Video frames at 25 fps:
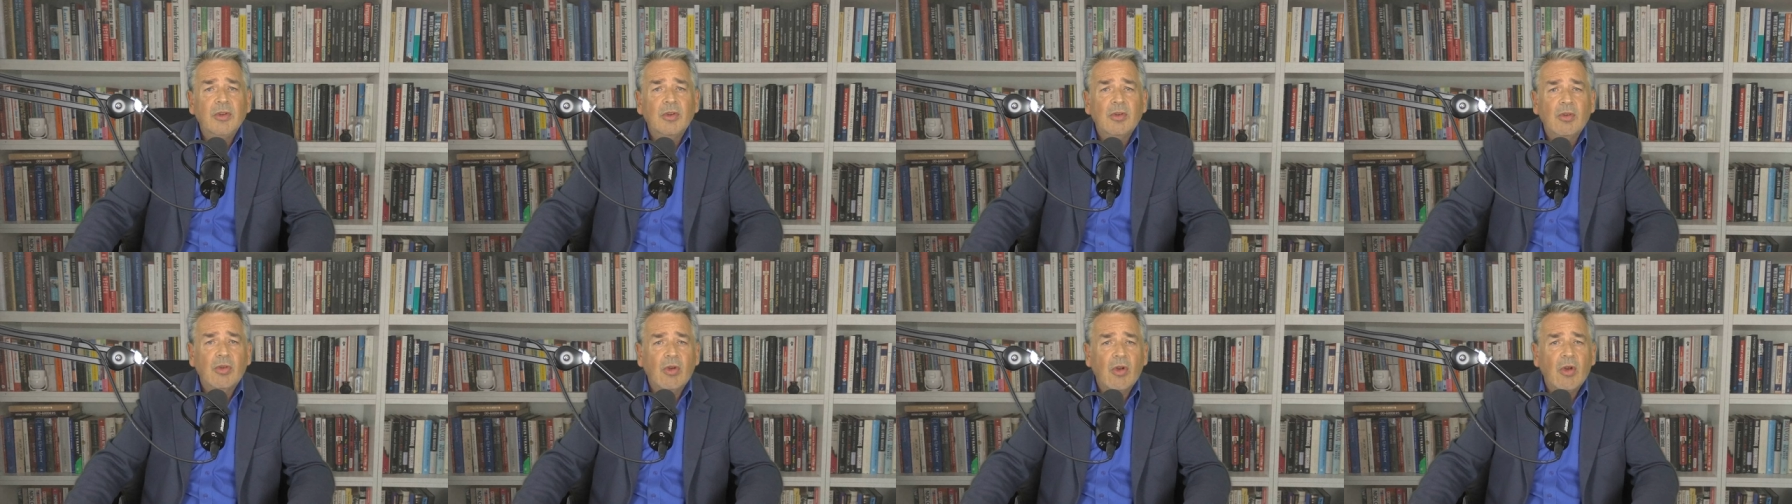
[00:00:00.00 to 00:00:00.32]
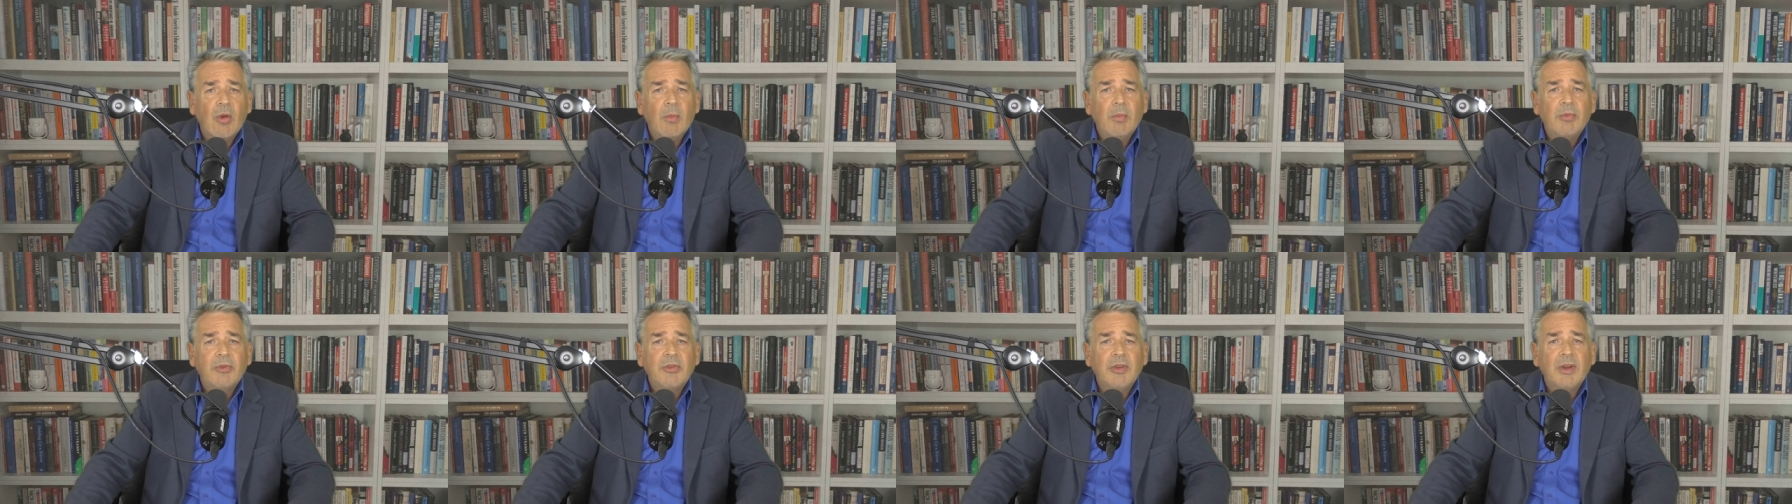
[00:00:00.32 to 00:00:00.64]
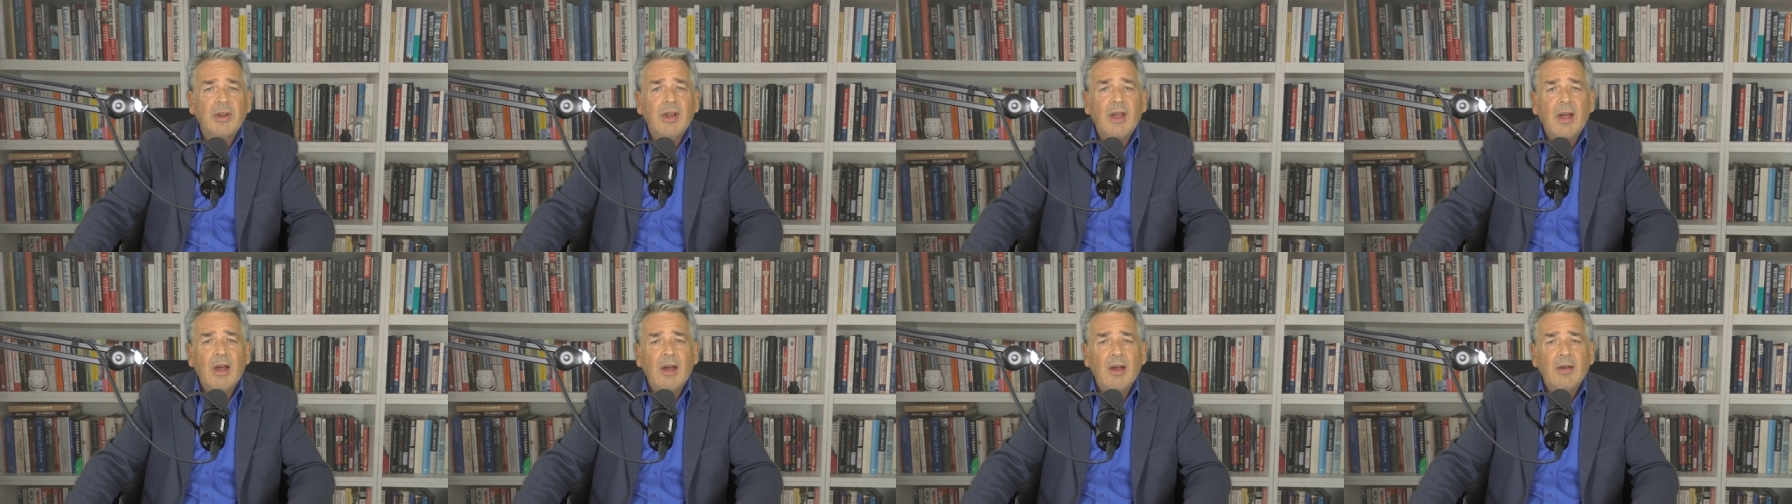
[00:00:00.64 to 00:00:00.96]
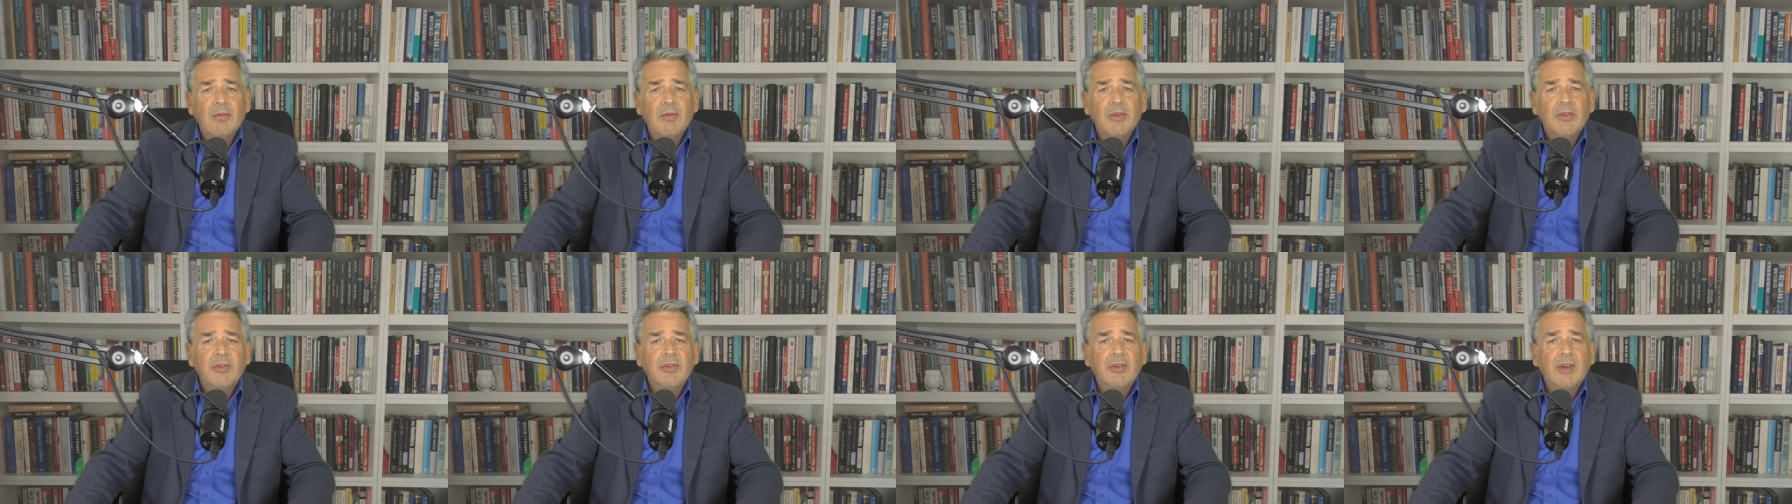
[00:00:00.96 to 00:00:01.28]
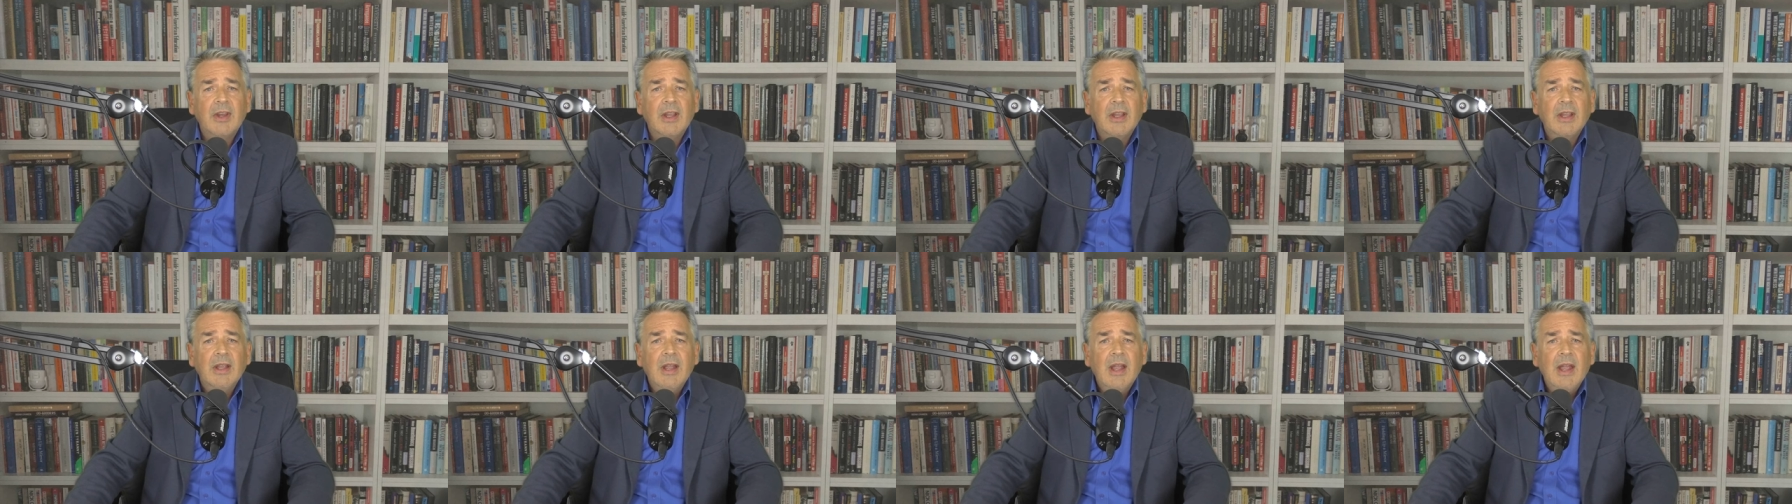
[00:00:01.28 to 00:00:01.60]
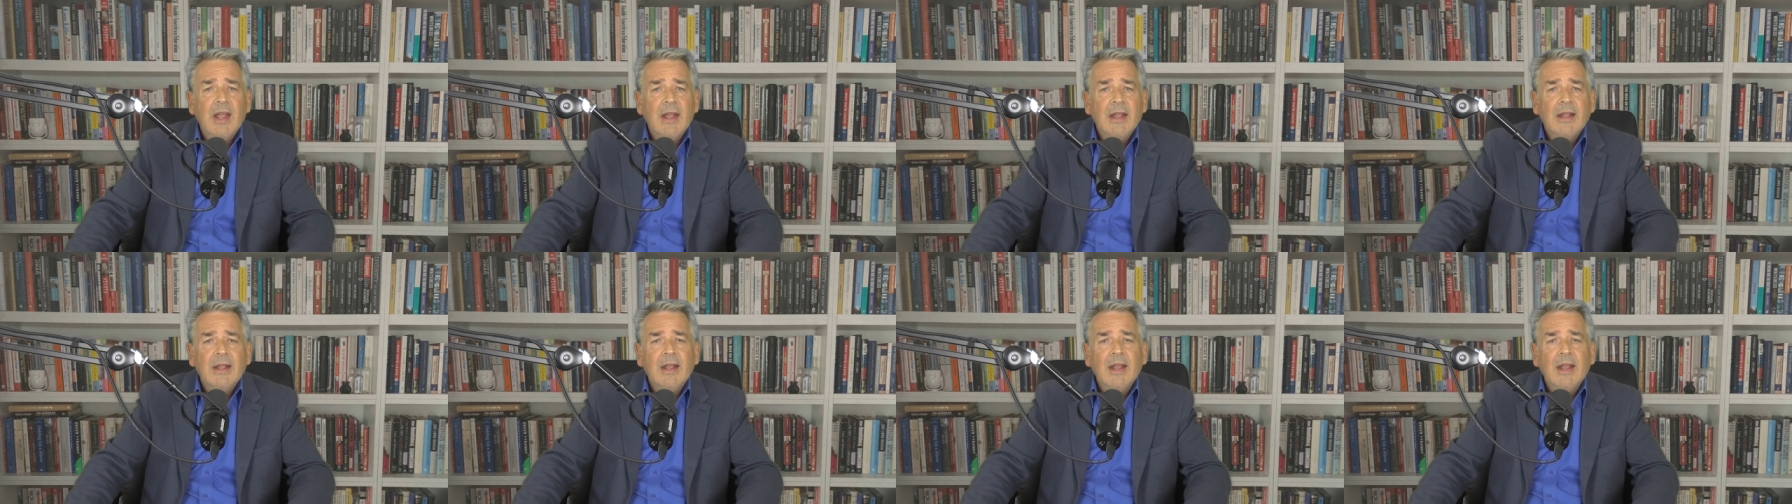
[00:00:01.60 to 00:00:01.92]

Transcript: and crops and harvesting.